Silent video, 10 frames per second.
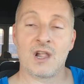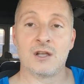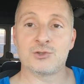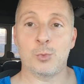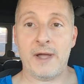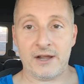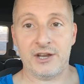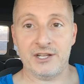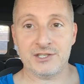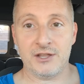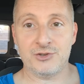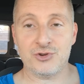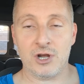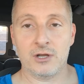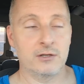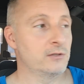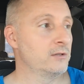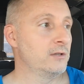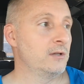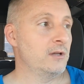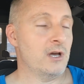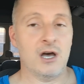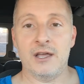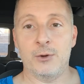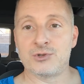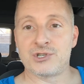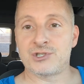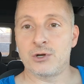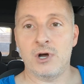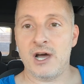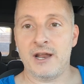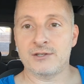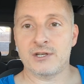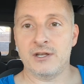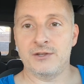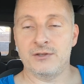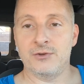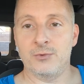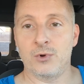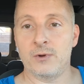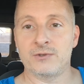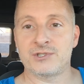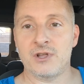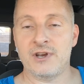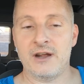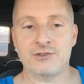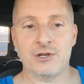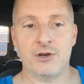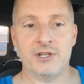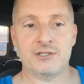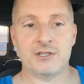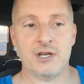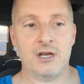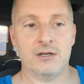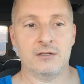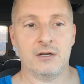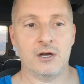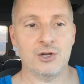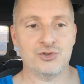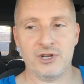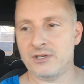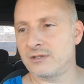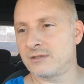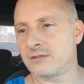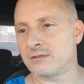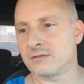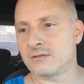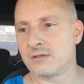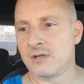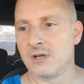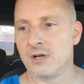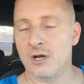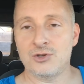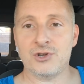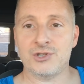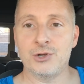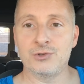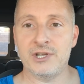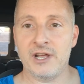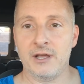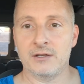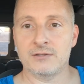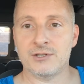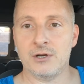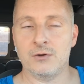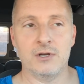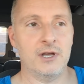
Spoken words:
So we're back on the inside of the truck. It was just so hot outside. We're in southern Arizona. It's 102 today. So